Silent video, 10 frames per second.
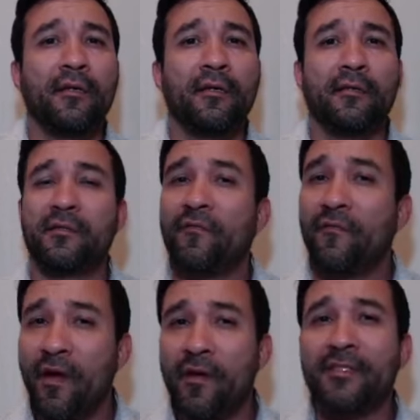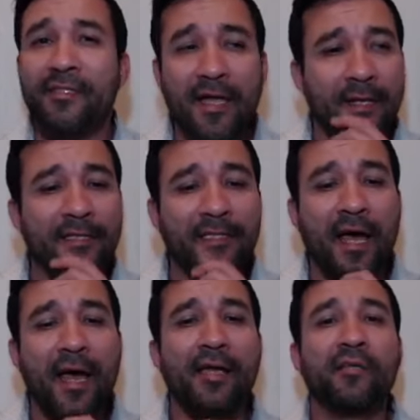It's a very, it's not as
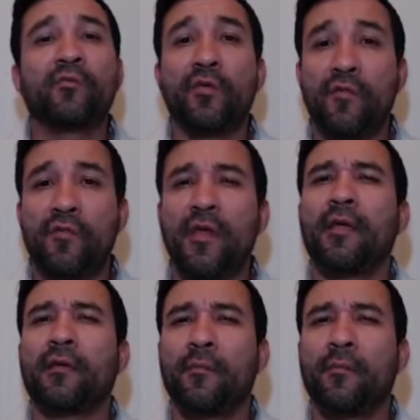high as what you think,